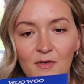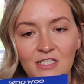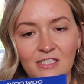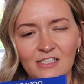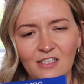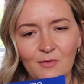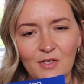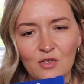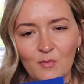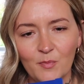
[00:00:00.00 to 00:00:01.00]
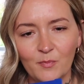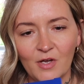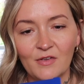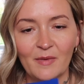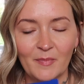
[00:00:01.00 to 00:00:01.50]
I don't know what you,
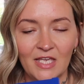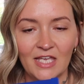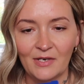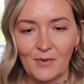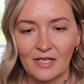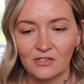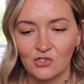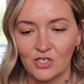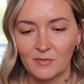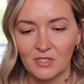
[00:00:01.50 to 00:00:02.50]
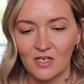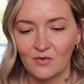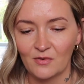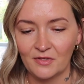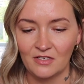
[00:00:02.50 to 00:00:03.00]
oh yeah, bikini wax strips. I
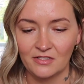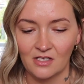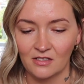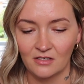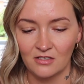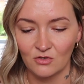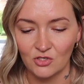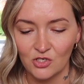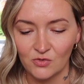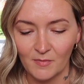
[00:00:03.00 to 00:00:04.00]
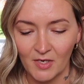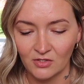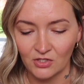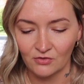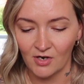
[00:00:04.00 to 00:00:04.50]
don't know whether these, like, you could use them
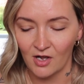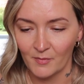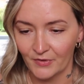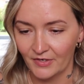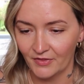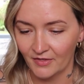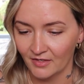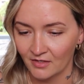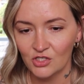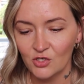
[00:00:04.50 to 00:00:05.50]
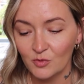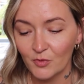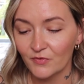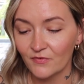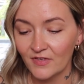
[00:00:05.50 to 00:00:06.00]
under your arm or anything.
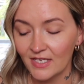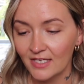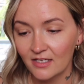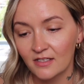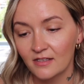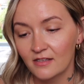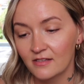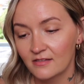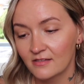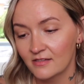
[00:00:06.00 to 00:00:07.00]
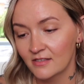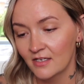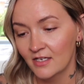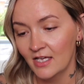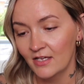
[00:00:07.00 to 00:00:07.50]
Suitable for vegans,
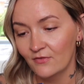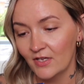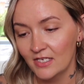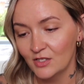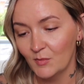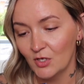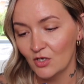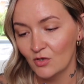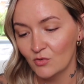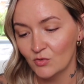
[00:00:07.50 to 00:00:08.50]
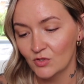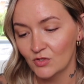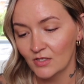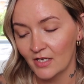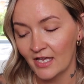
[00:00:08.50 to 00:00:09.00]
for intimate
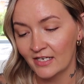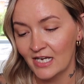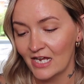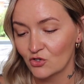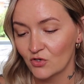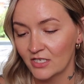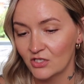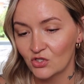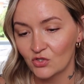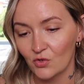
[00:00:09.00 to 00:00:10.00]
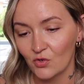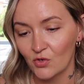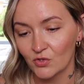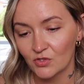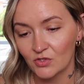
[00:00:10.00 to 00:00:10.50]
use, and naturally
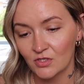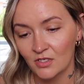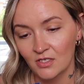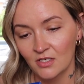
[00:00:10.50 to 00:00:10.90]
sourced.